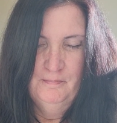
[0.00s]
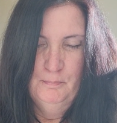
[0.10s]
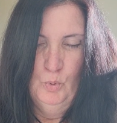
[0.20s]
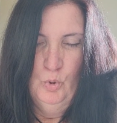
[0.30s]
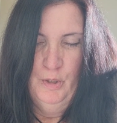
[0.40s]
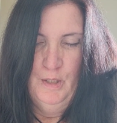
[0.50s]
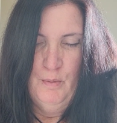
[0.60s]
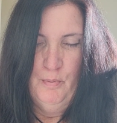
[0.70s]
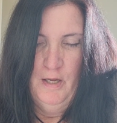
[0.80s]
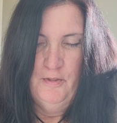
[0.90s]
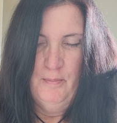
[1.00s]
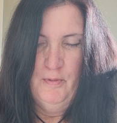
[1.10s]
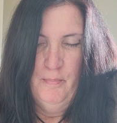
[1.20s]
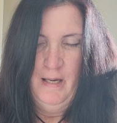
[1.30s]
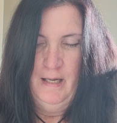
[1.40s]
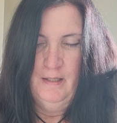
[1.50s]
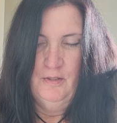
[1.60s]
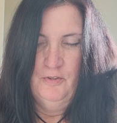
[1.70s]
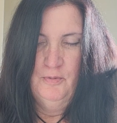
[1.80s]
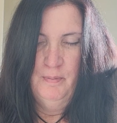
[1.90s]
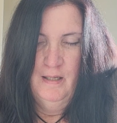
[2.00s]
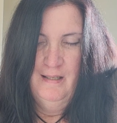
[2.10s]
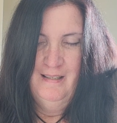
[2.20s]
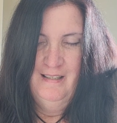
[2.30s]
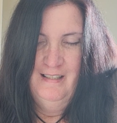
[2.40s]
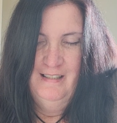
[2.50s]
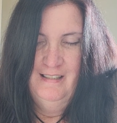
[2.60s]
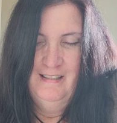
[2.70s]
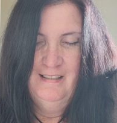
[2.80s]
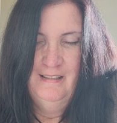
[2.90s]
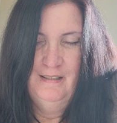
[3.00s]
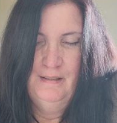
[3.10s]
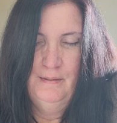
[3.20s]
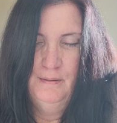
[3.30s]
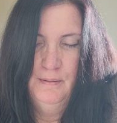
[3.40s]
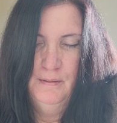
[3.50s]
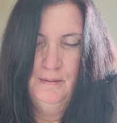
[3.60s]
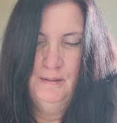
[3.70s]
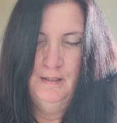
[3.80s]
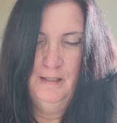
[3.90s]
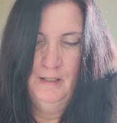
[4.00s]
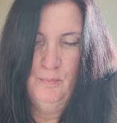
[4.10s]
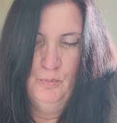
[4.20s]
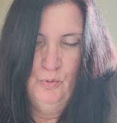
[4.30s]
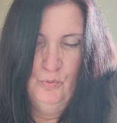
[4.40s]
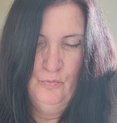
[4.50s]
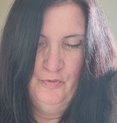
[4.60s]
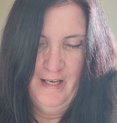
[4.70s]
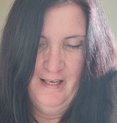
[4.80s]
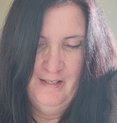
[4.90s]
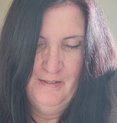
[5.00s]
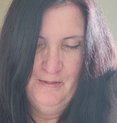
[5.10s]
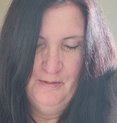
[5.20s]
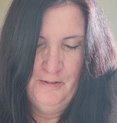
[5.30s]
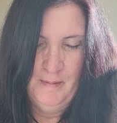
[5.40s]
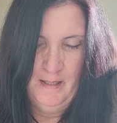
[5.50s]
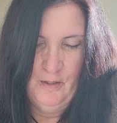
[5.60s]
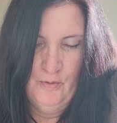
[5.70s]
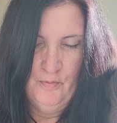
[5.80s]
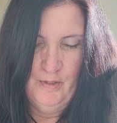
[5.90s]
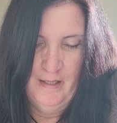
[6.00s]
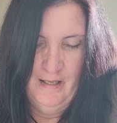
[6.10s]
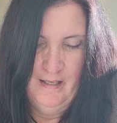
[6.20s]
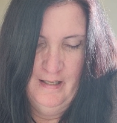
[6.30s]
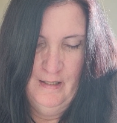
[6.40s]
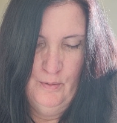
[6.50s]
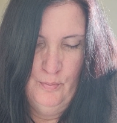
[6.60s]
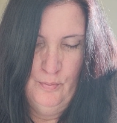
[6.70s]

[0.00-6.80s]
Pulling the breath up the back of the spine. Letting it move down, back over the head.